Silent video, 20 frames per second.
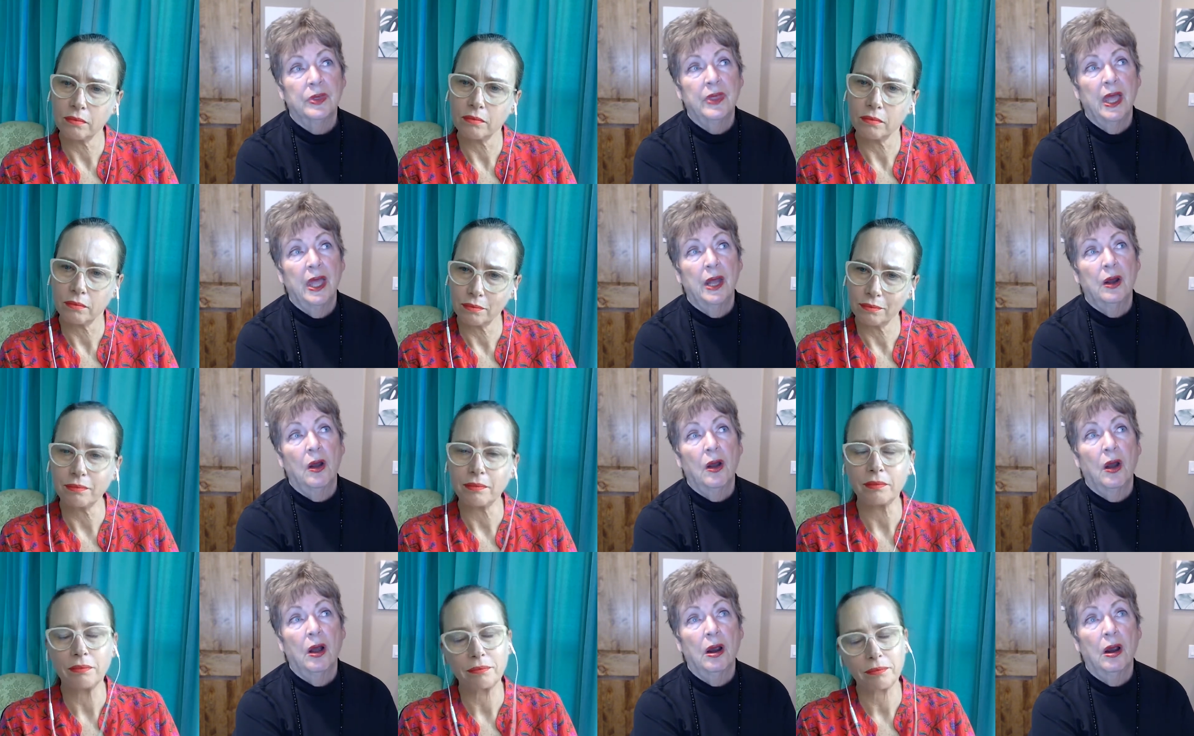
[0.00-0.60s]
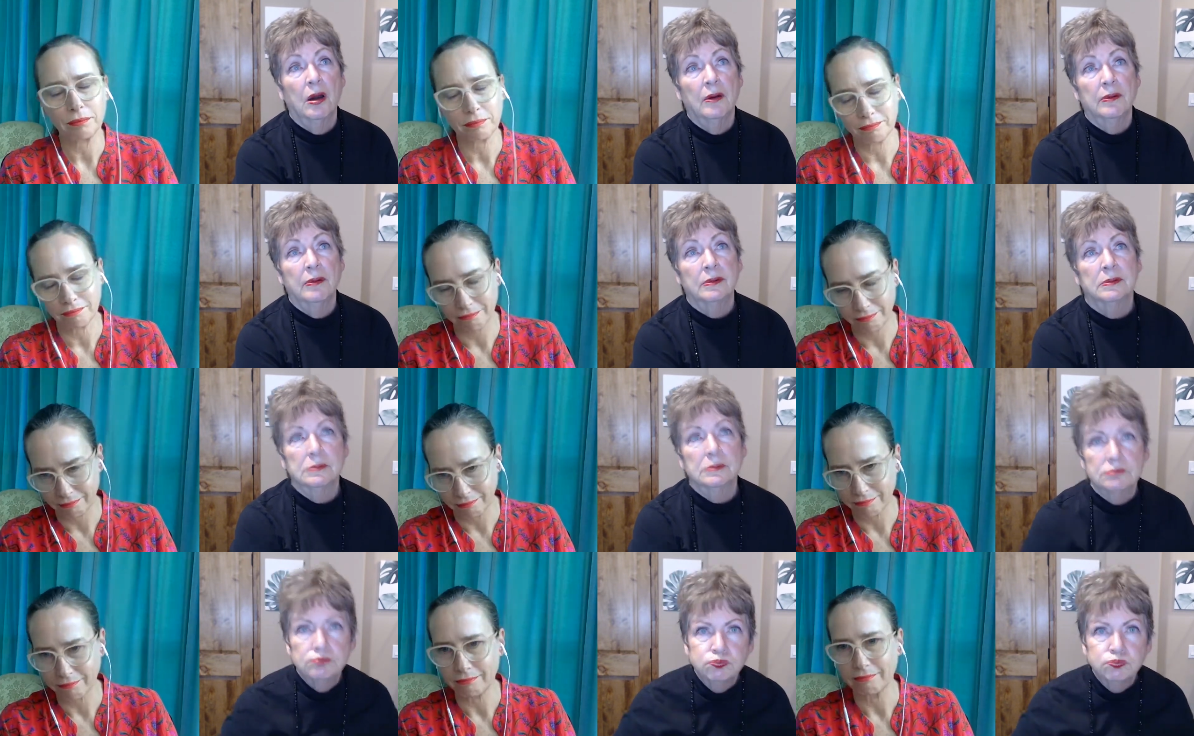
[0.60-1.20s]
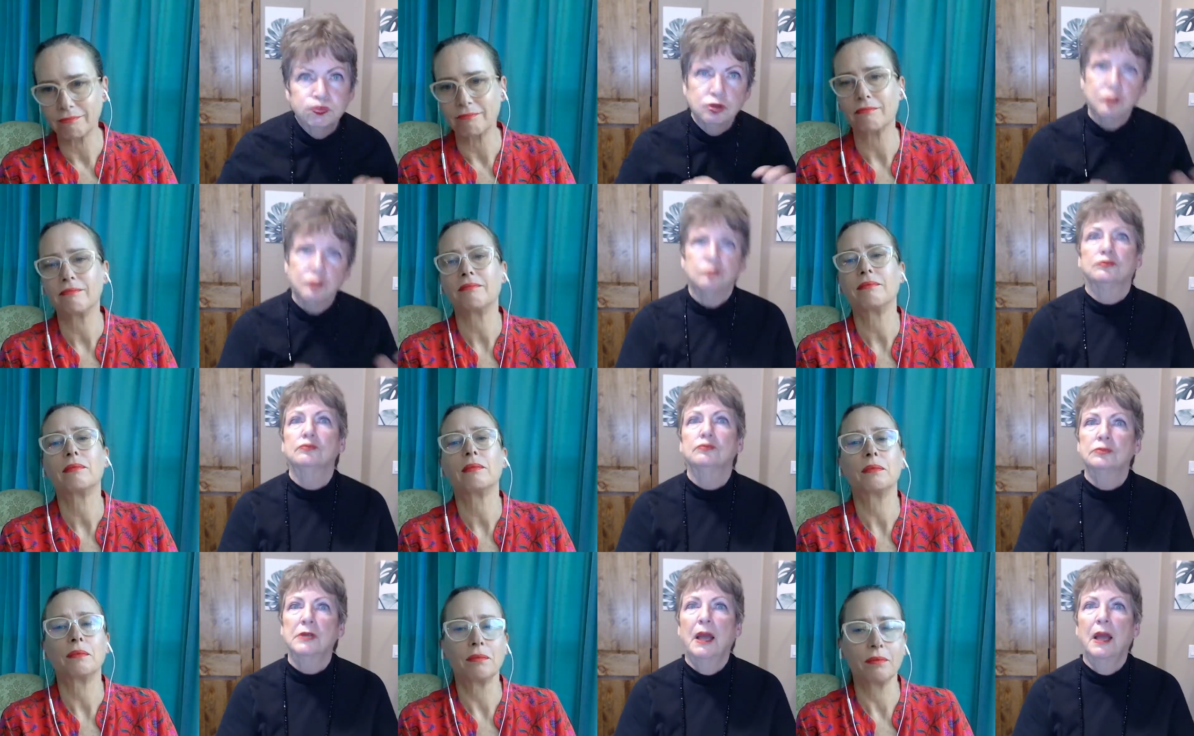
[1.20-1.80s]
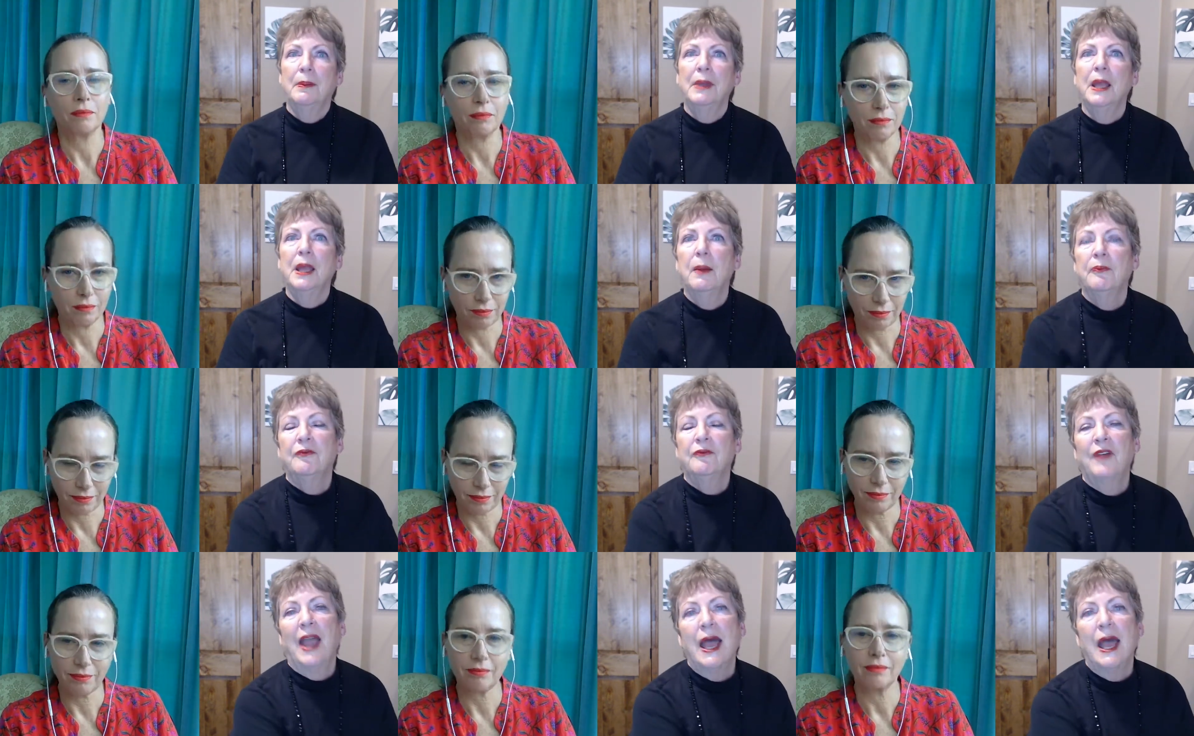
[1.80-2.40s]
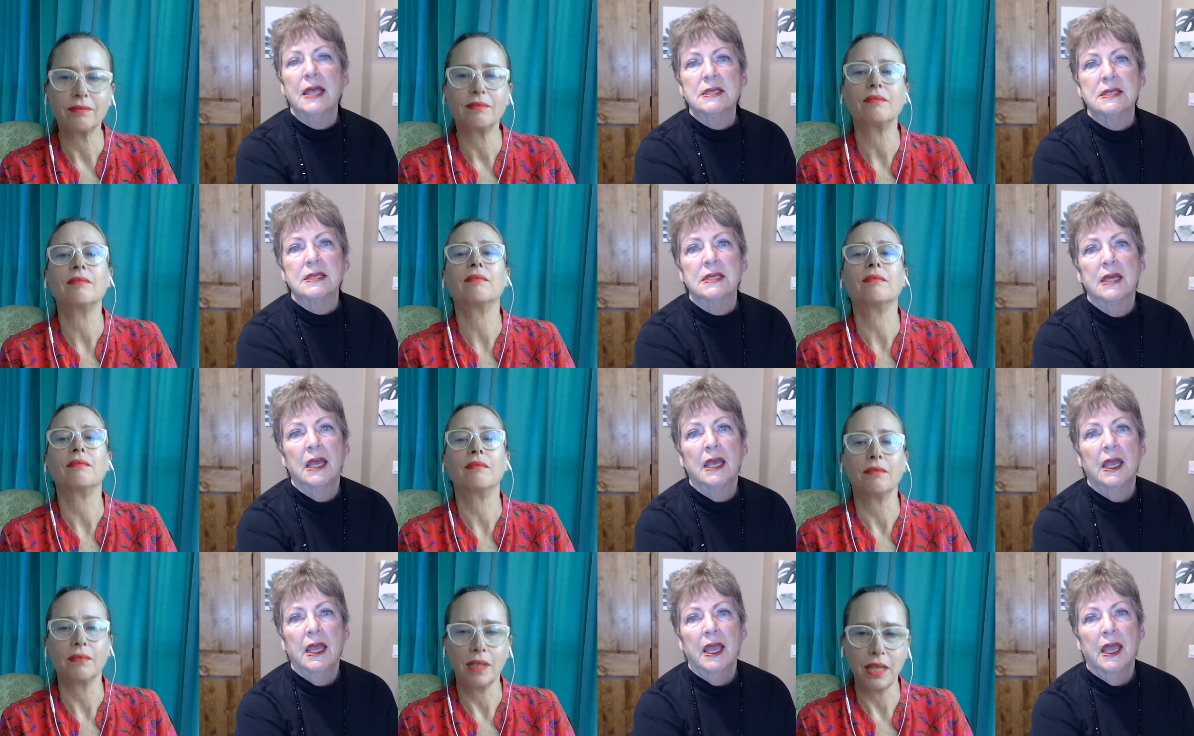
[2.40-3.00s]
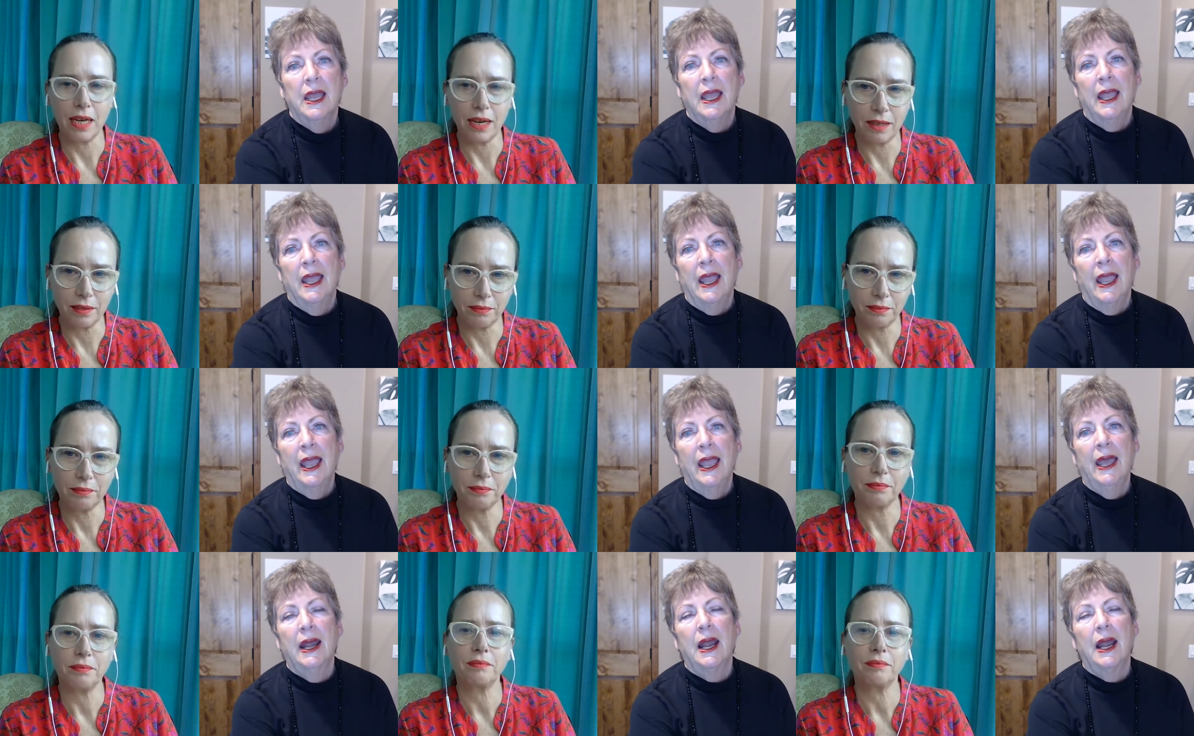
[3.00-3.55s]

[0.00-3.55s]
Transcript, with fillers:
Speaker 1: that are coming up fast. Yeah.